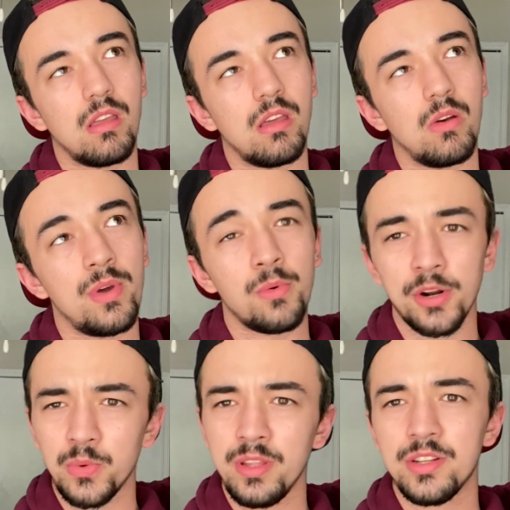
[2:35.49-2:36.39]
we worked
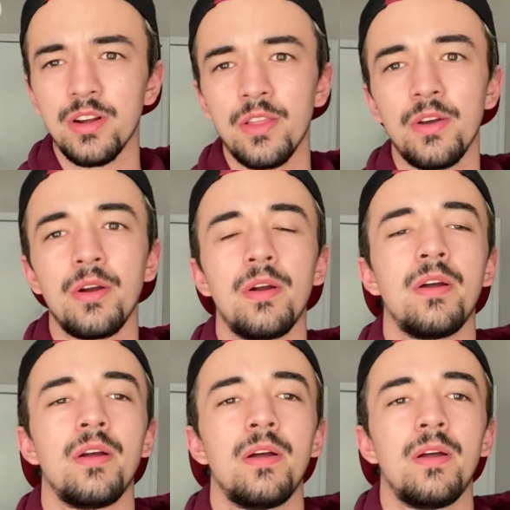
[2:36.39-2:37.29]
with each other
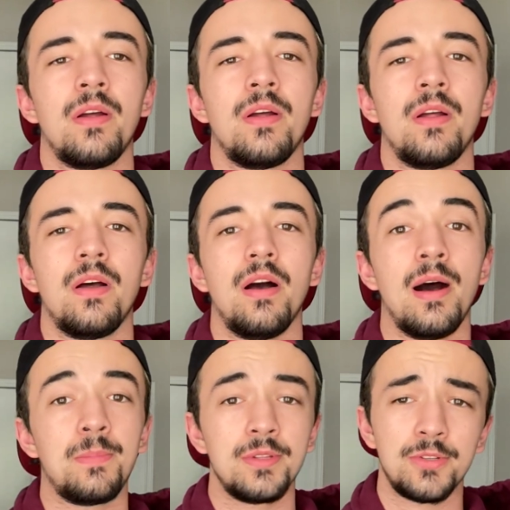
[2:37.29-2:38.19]

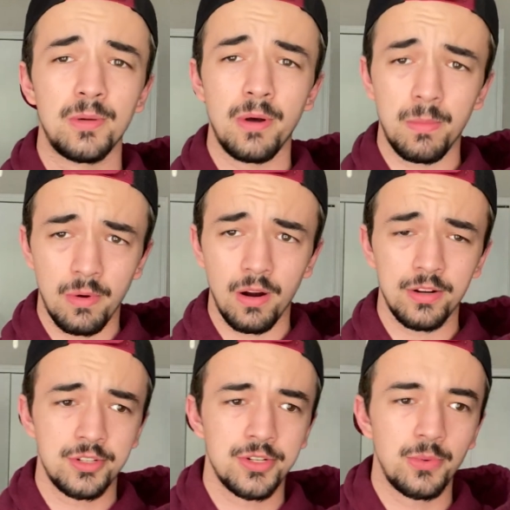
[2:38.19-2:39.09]
up until about
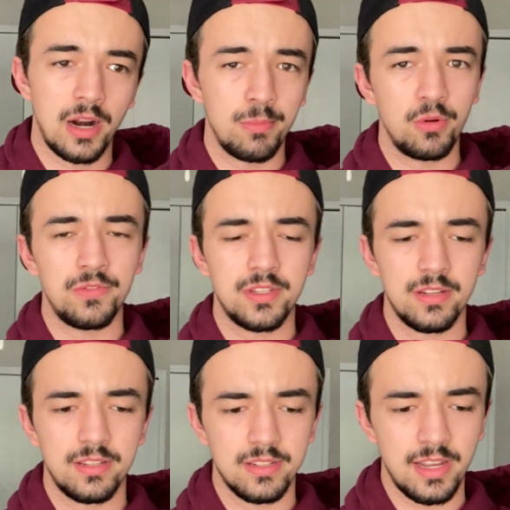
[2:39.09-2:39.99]
March when I moved
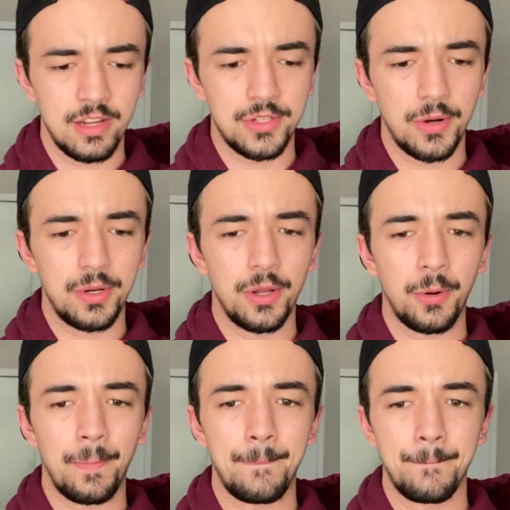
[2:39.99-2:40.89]
to San
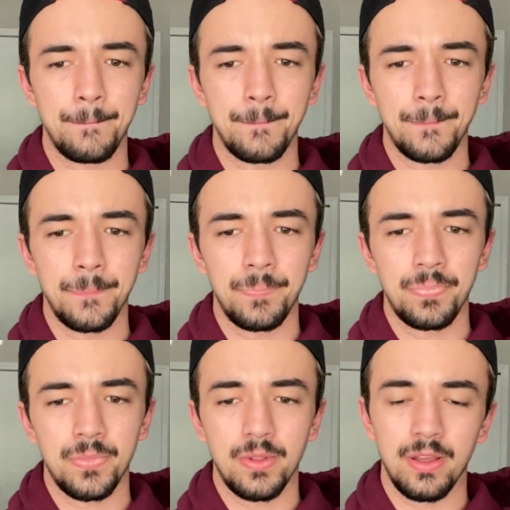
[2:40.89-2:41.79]
Antonio.
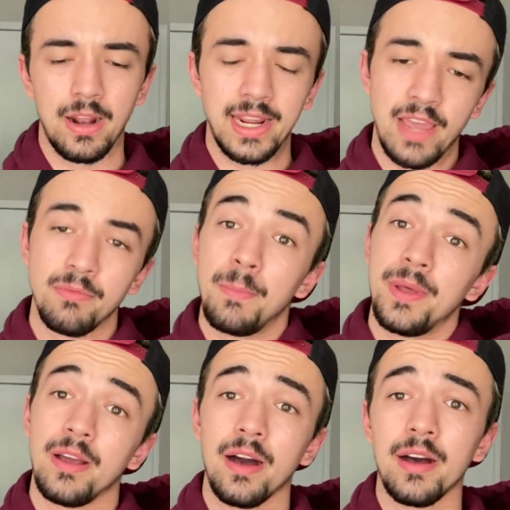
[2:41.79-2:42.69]
And I gave him a
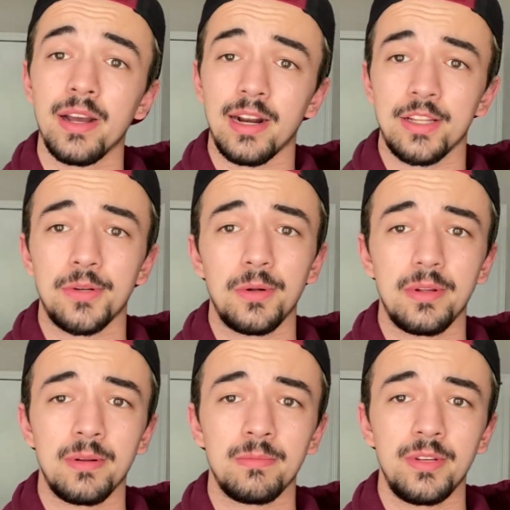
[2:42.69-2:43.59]
big hug and I told
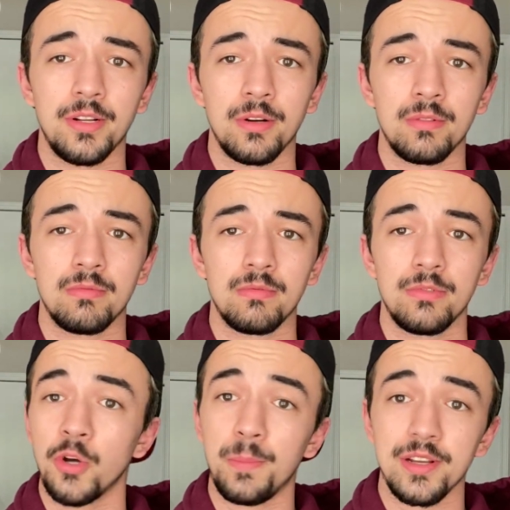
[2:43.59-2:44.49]
him,
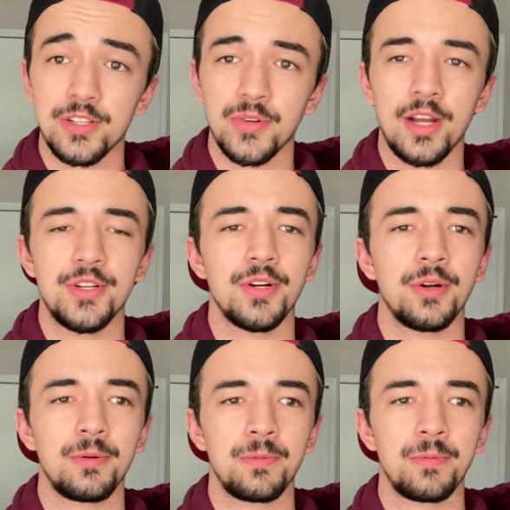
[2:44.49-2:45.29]
don't be a stranger.